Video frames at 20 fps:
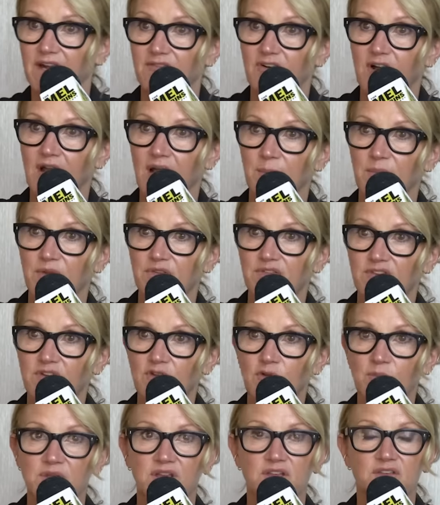that ever happens to
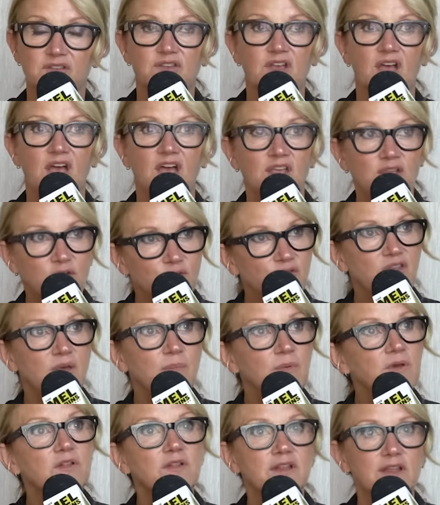you, because you
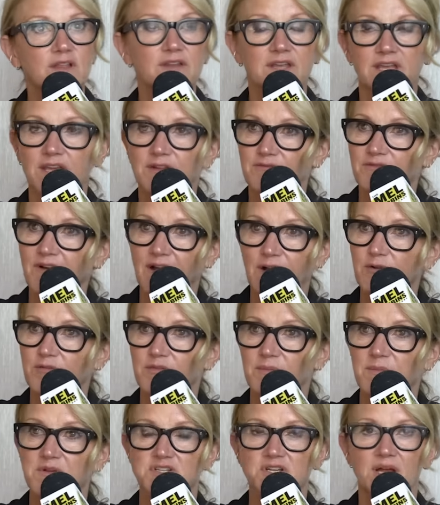typically only get fired
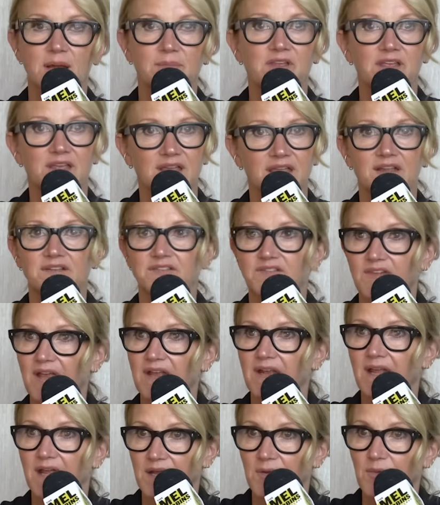from a job that you can't
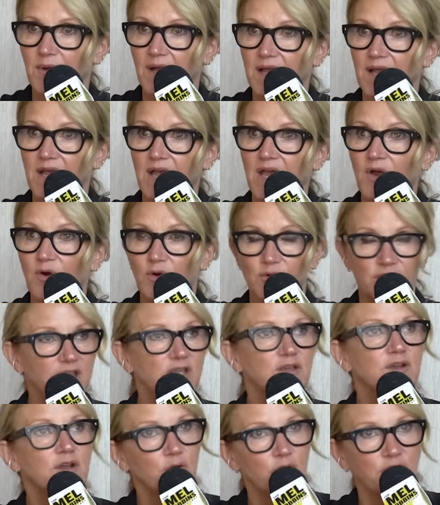stand anyway, or that
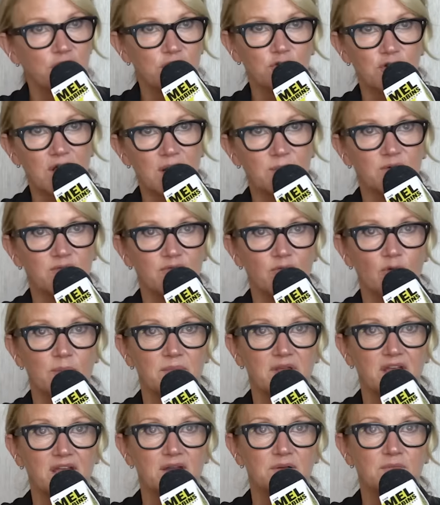you know that you're not
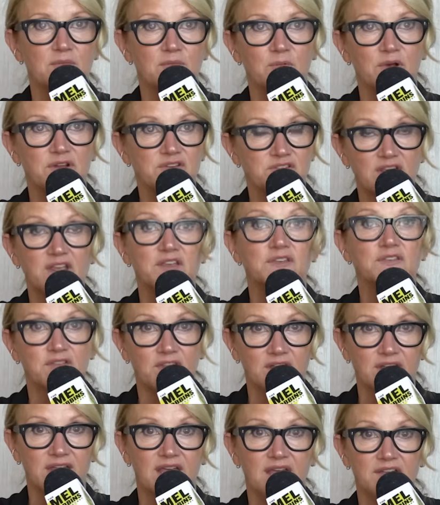performing in, which is
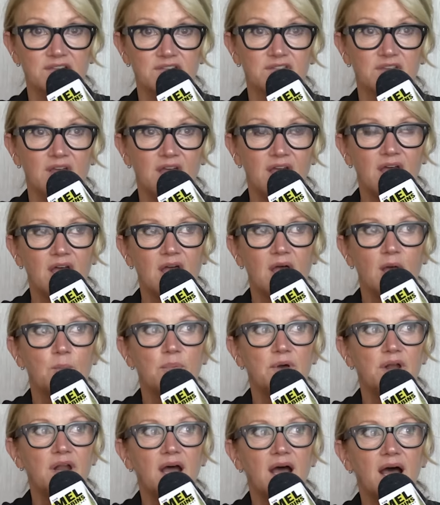the case.
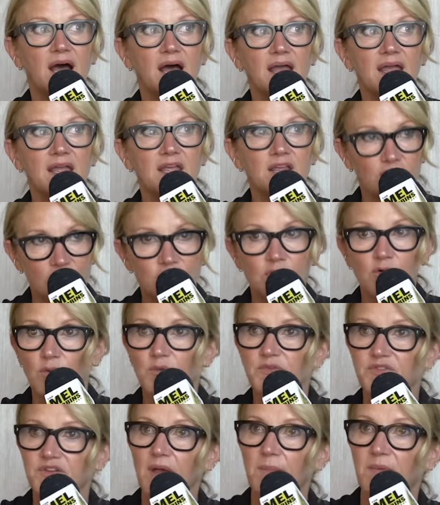But I knew it
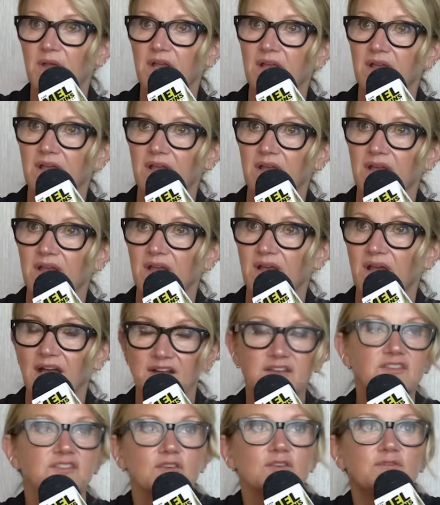was coming.
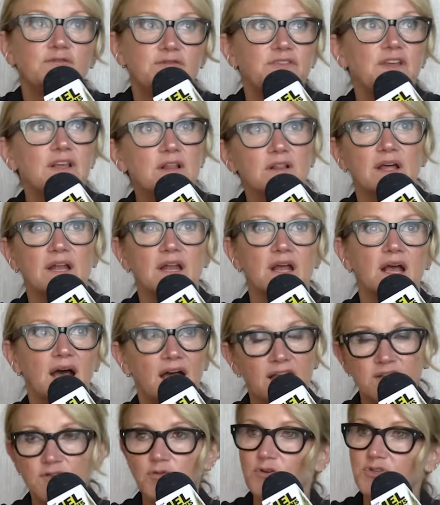I just could feel it.
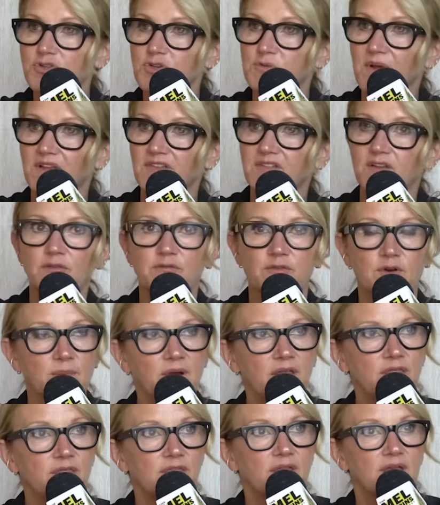I tortured myself for a
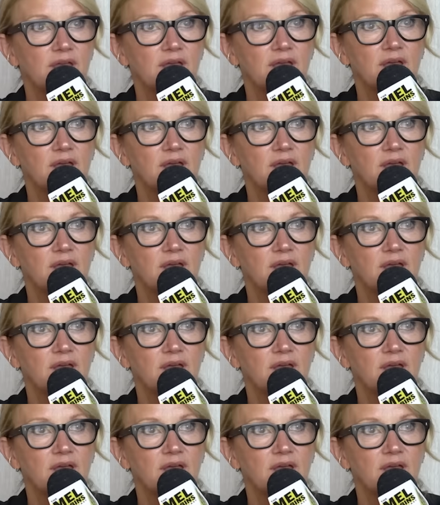month.